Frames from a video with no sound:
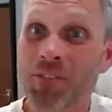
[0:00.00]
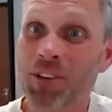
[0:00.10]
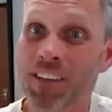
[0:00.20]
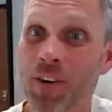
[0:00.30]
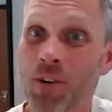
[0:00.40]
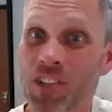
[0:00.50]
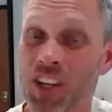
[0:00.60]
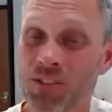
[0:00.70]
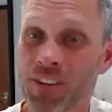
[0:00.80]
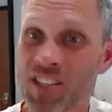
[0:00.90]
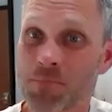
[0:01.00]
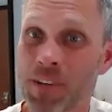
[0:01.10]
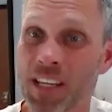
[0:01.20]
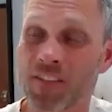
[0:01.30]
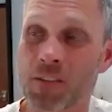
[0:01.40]
I really focus on the
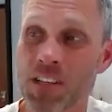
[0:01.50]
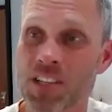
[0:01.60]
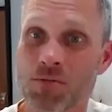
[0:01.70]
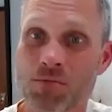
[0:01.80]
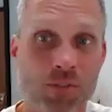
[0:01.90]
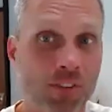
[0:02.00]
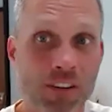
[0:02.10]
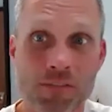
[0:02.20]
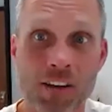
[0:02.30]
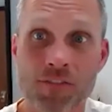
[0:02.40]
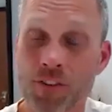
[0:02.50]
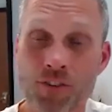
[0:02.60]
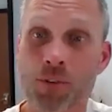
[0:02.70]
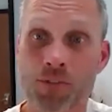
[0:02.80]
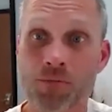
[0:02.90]
recipe. And if the business was only around for
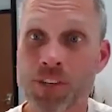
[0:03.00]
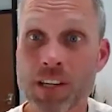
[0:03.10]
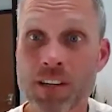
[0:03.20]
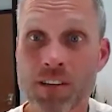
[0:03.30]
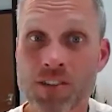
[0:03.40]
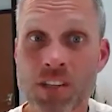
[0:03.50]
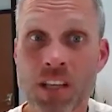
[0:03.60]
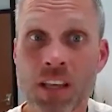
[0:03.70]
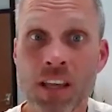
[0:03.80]
2 or 3 years,